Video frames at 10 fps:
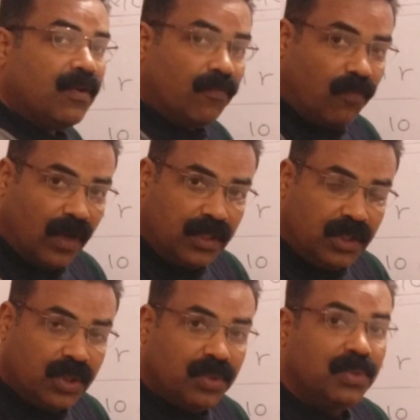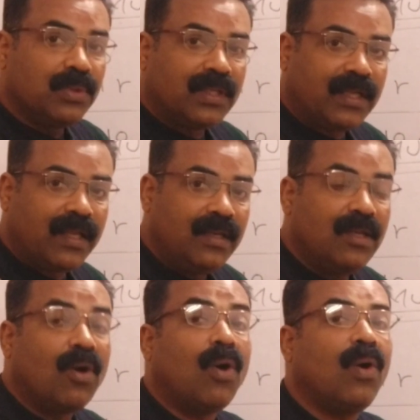1 to
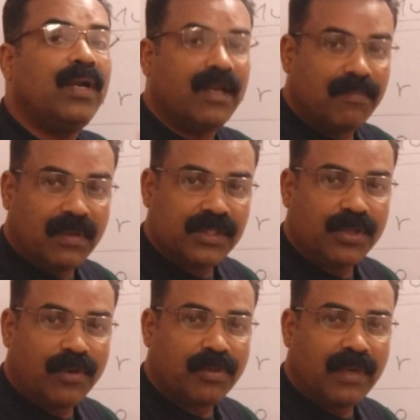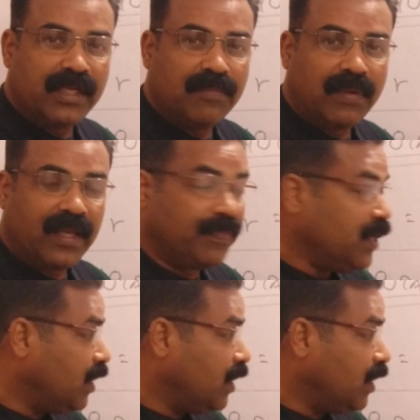10, all numbers you have to multiply.